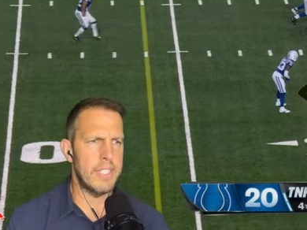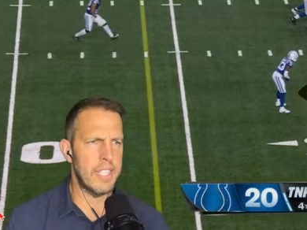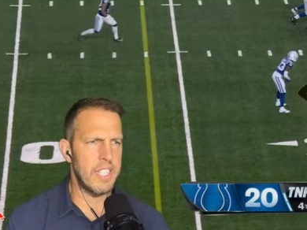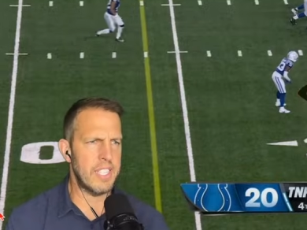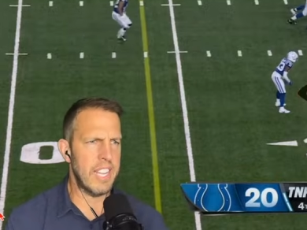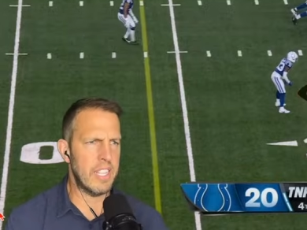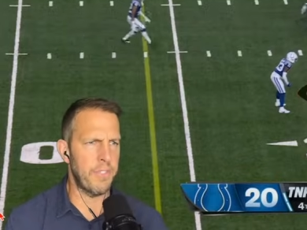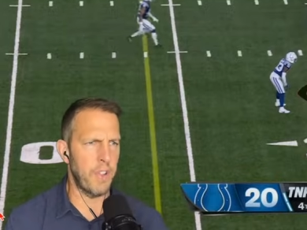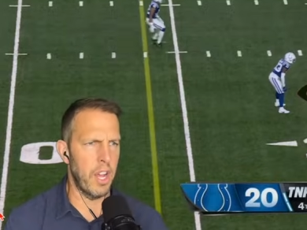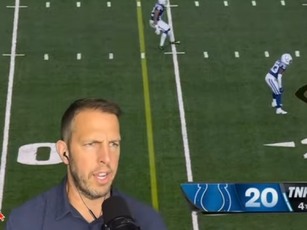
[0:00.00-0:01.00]

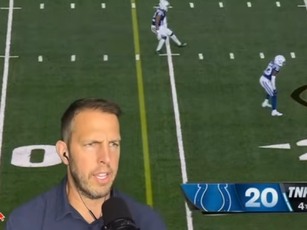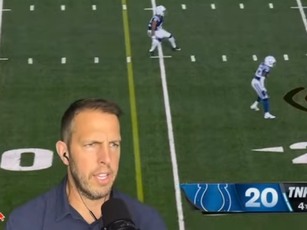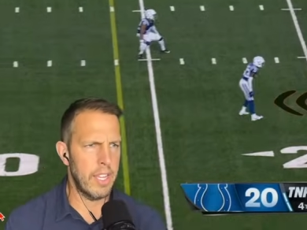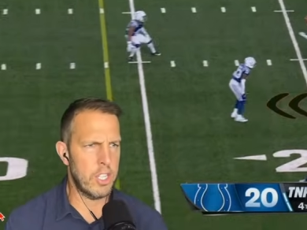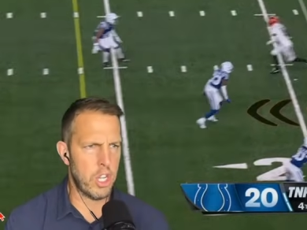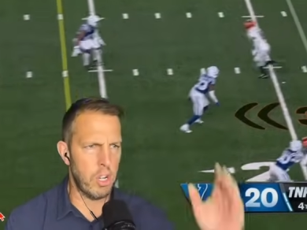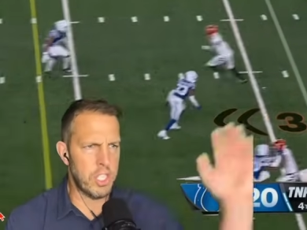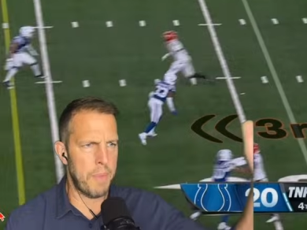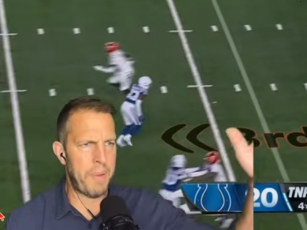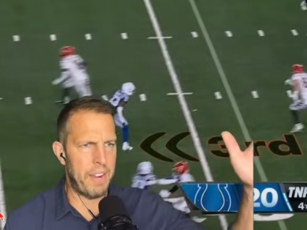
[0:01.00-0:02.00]
distinctive look. It shows
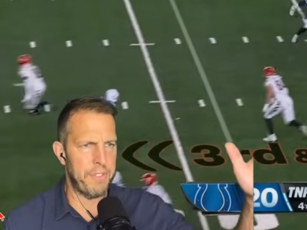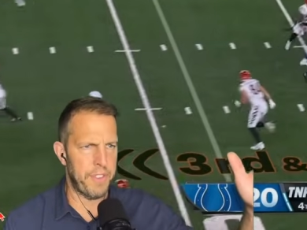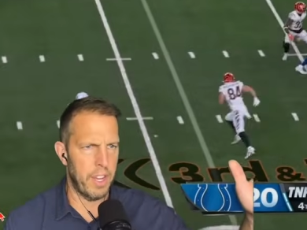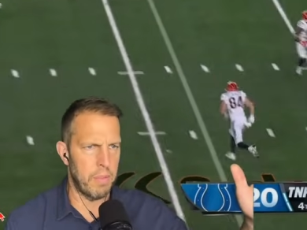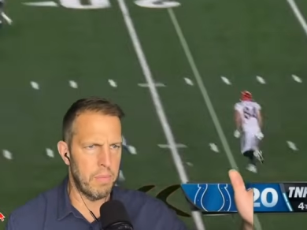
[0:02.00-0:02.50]
up on film.